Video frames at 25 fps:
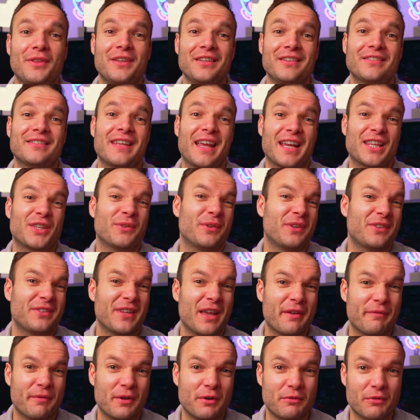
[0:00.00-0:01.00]
This sector is
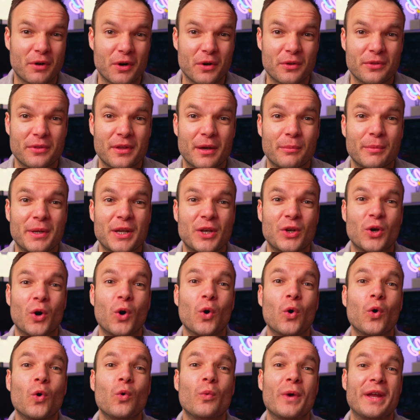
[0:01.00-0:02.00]
set for growth and we can
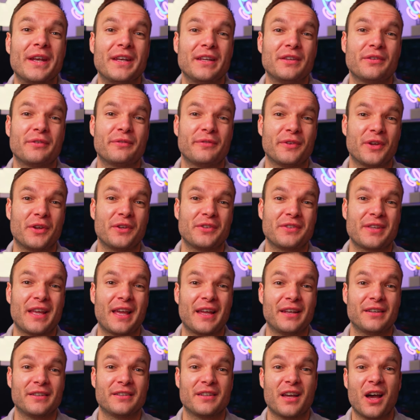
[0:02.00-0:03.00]
all witness
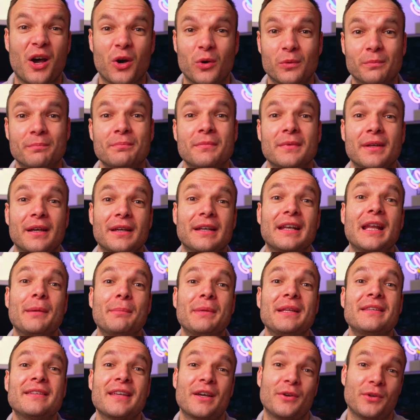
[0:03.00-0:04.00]
firsthand. Oh, and let
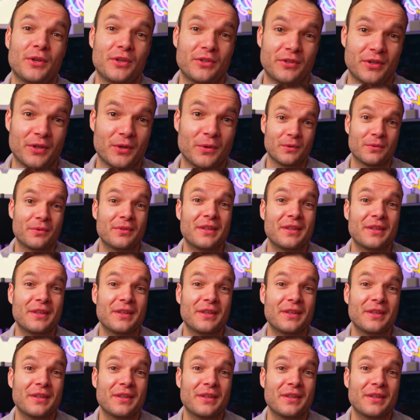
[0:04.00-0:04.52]
me tell you too,